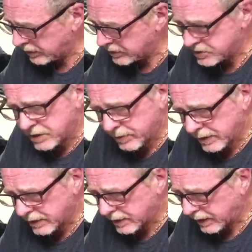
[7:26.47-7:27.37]
shipping
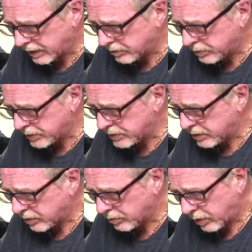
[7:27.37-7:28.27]
it out, putting it
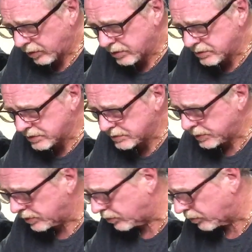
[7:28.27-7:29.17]
on barges,
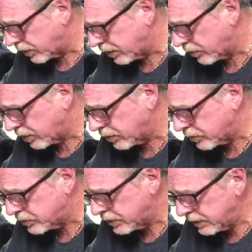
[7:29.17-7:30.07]
putting it on railroads.